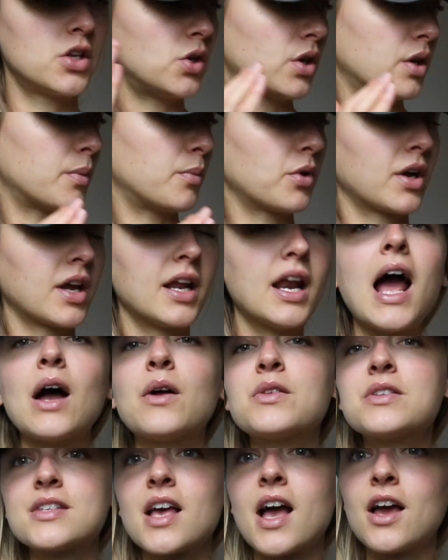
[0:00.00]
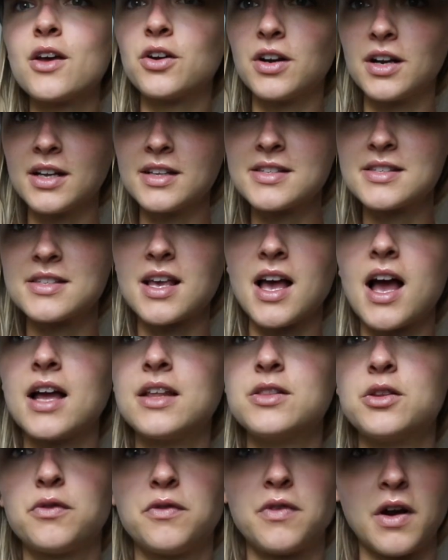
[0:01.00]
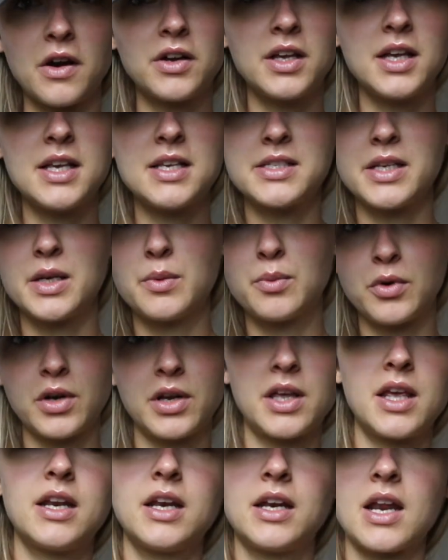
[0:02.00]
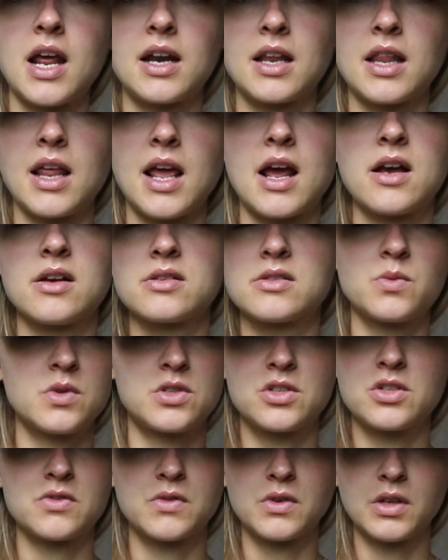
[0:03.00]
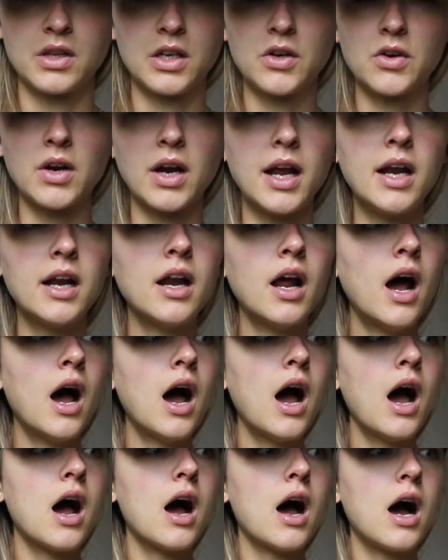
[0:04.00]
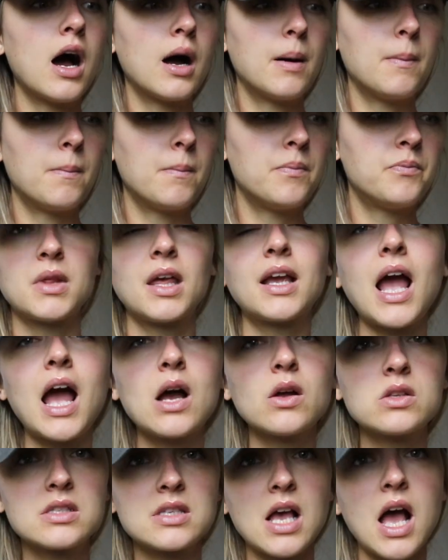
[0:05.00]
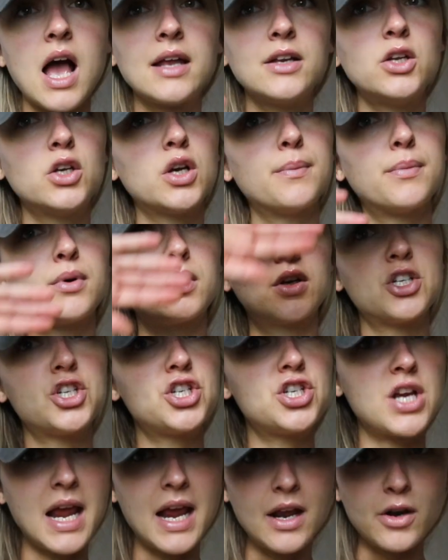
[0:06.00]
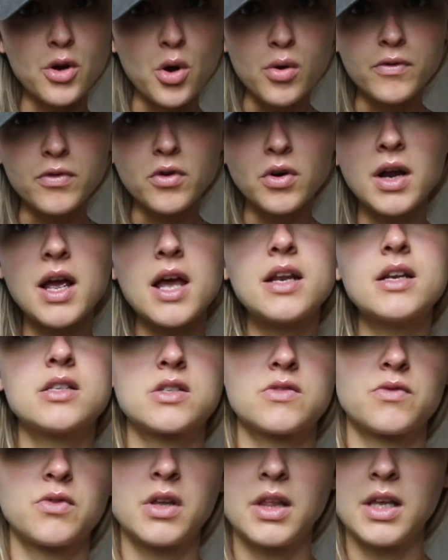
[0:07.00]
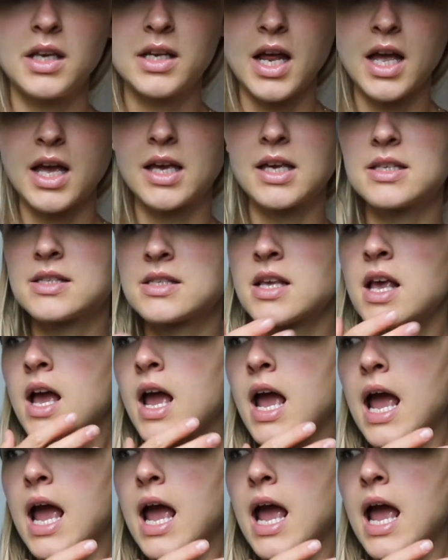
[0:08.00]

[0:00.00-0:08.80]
You can bring it outside or inside. They're very easy to bring in and out of the house, which is really great. Um, like outside, you can put a shade over it and it's really nice.